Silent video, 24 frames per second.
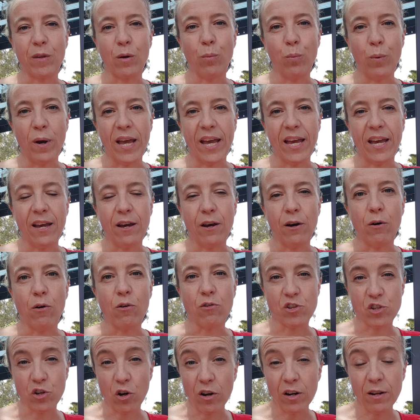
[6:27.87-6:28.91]
where
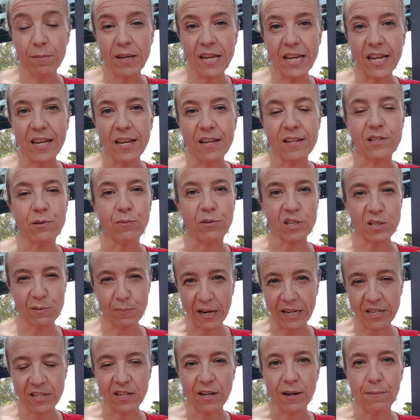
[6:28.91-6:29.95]
autonomy is
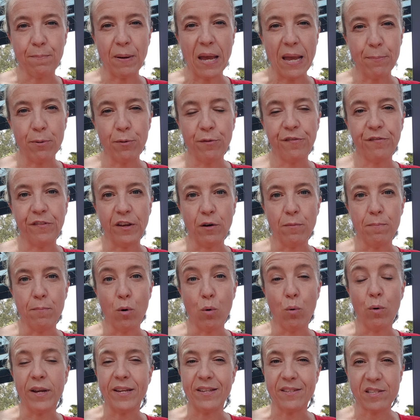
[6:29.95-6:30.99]
respected and people feel
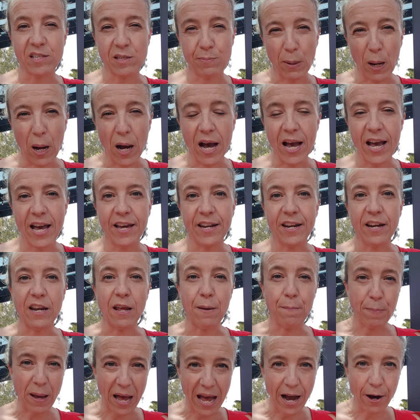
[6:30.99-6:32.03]
more inspired and
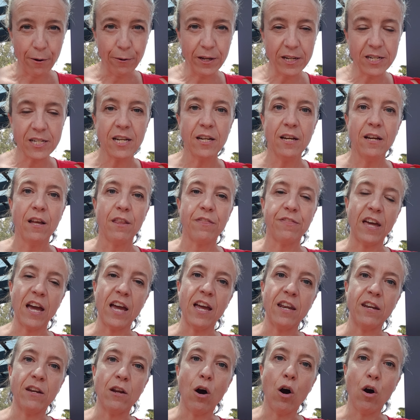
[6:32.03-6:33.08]
empowered
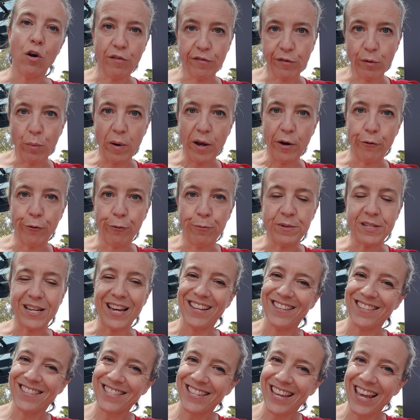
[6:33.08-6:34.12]
than overwhelmed
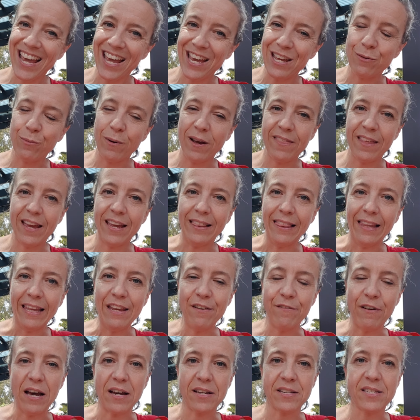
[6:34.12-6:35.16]
and scared when they
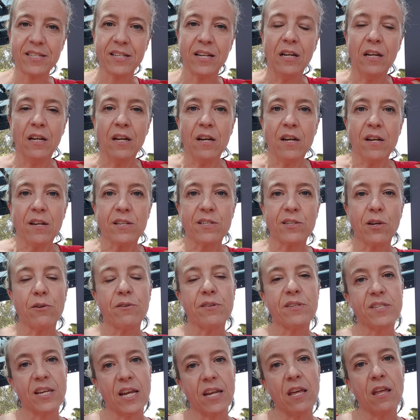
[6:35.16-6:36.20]
leave us. So
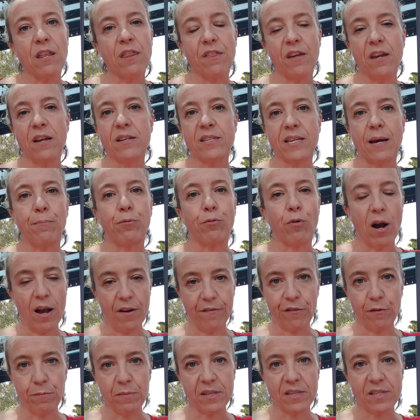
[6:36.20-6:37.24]
setting things up right
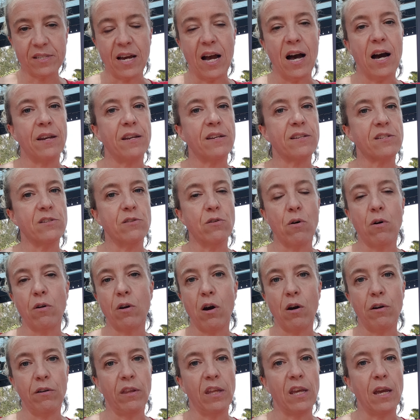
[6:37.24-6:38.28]
from the start is not
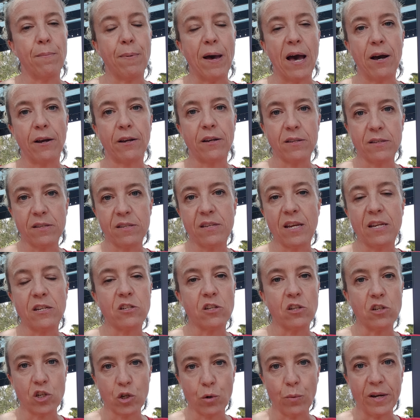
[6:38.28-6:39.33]
only about consent
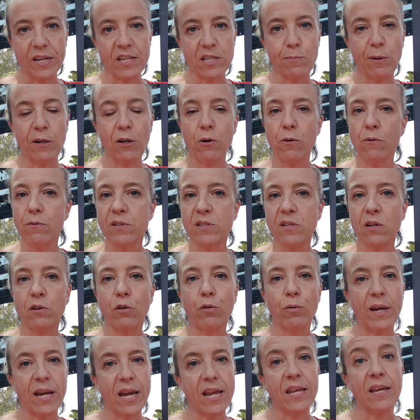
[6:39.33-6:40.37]
and choice, but also
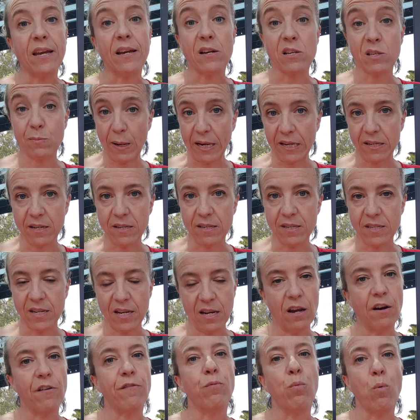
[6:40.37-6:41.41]
creating
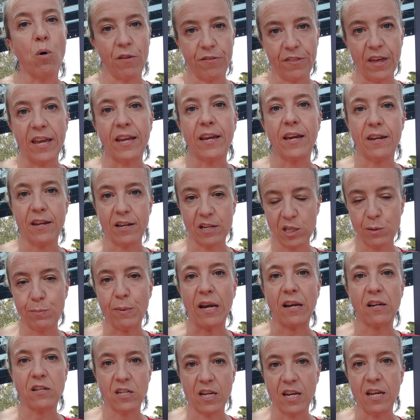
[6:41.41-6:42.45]
expectancy of what they can
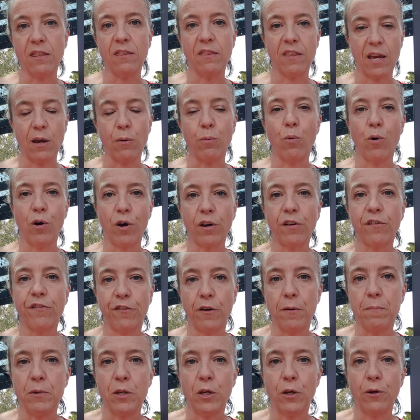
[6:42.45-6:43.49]
expect in their work
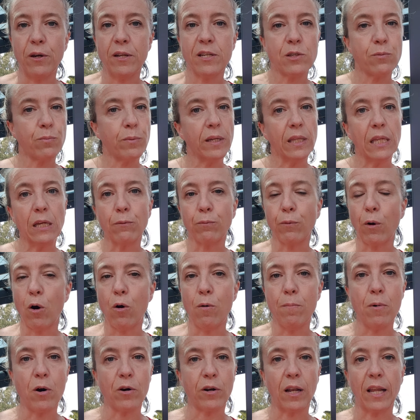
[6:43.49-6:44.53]
from you. It's really role
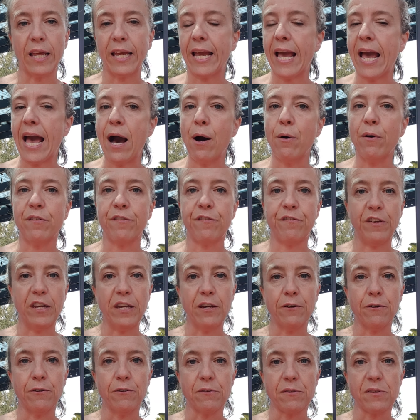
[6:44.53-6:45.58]
modeling how it
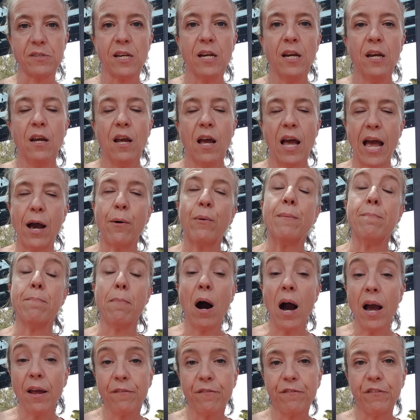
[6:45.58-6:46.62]

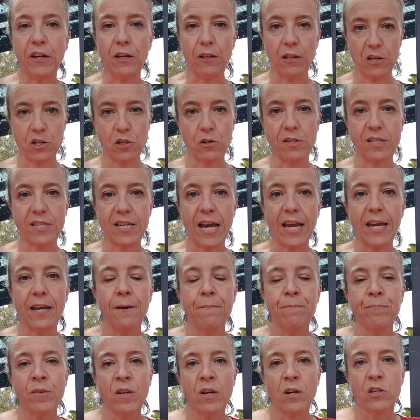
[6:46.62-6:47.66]
might feel, I should say,
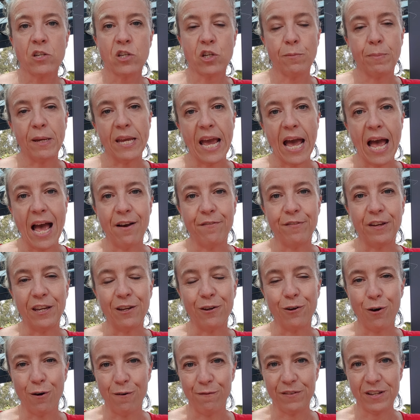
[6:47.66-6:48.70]
to be having
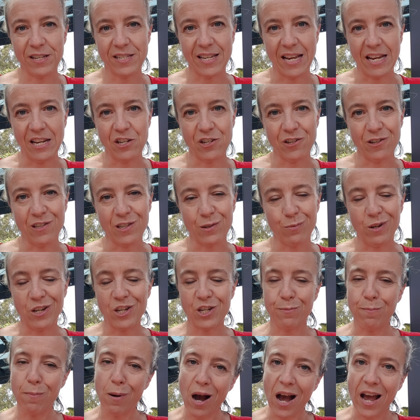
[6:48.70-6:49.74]
conversations
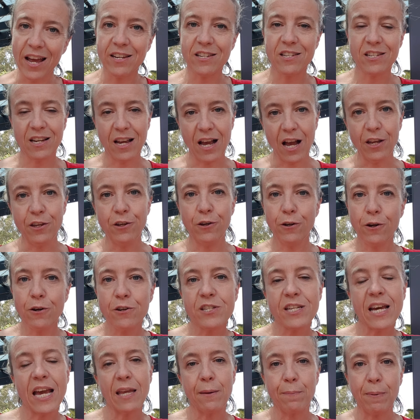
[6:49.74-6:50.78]
which might,
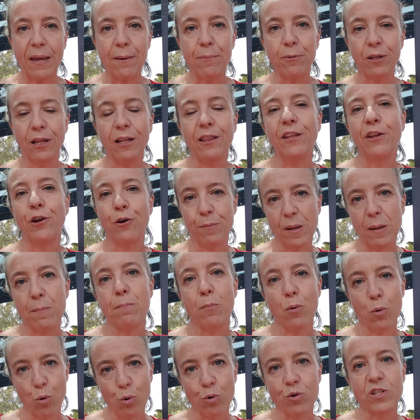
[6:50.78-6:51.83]
take people a little bit
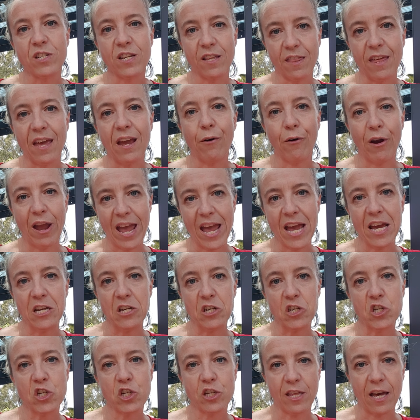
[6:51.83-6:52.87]
more to their
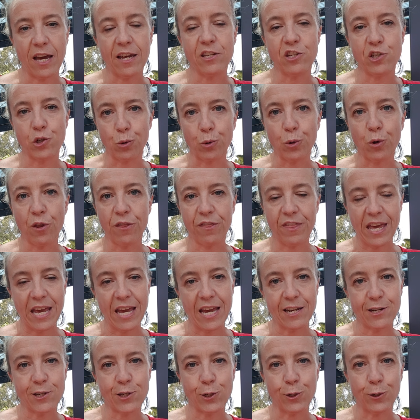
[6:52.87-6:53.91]
edge, that you're not
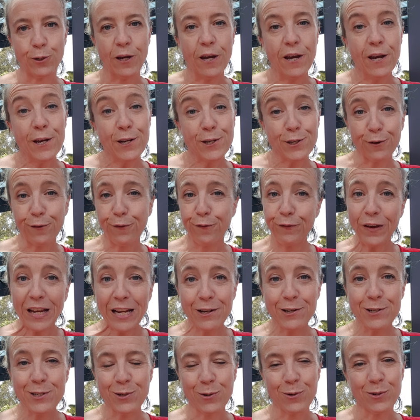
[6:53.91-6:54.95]
there to
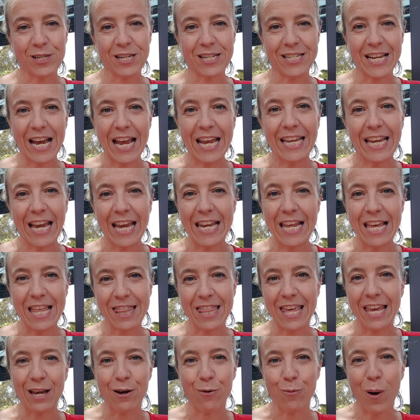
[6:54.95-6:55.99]
fix or to take
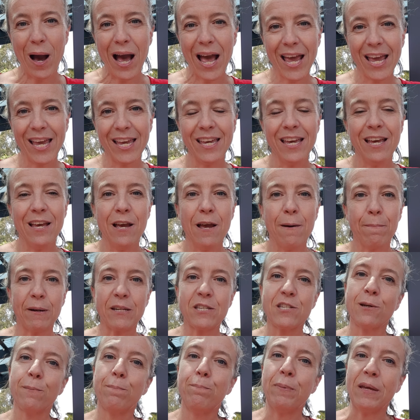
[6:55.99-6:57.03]
anything away, but
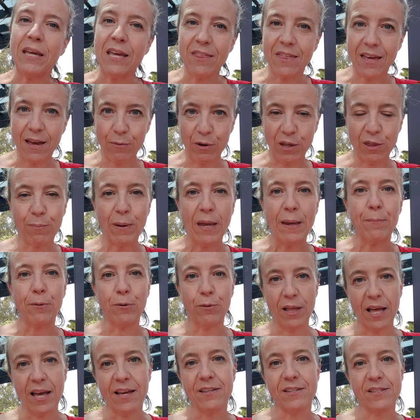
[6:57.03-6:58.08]
to be there with
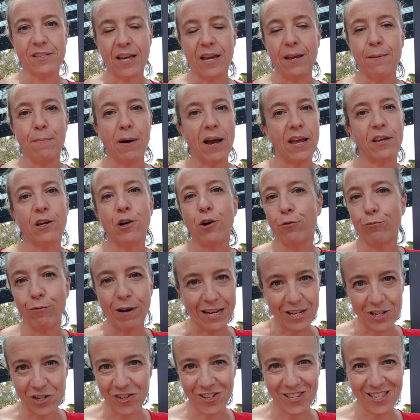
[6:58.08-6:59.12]
people as they might
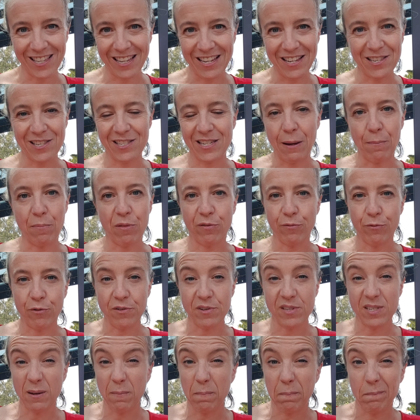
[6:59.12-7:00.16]
courageously step through
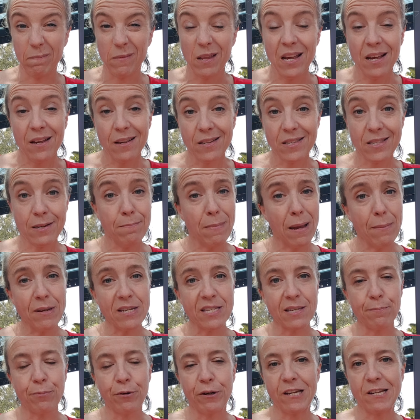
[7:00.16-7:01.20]
some
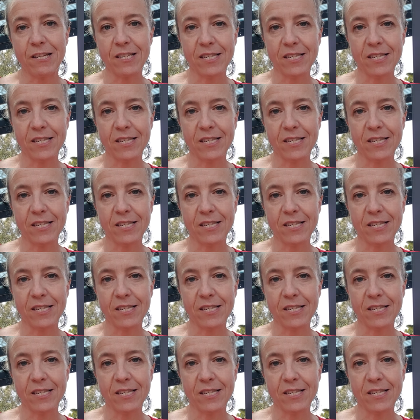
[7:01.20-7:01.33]
pretty